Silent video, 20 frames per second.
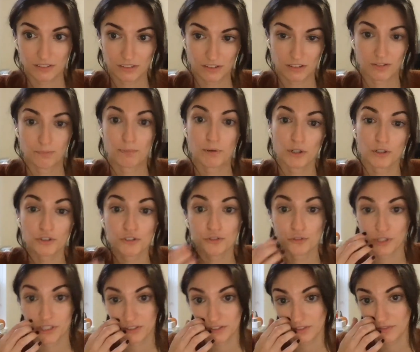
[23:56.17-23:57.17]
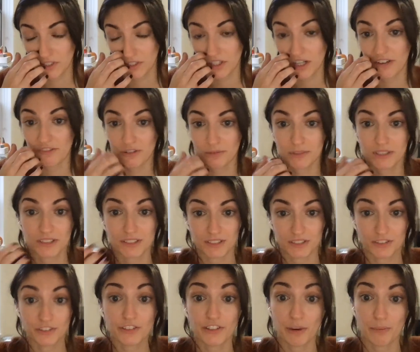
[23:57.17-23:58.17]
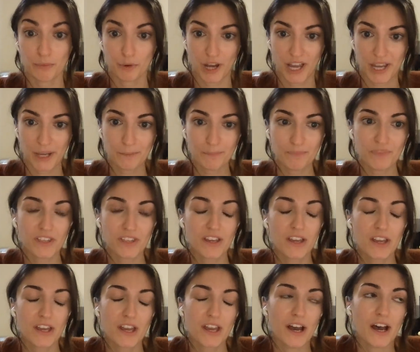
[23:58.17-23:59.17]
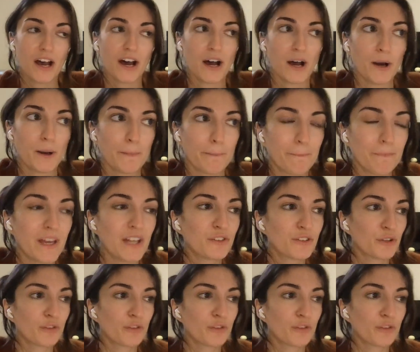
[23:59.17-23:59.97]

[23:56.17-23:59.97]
the purse strings of the government in some way. And so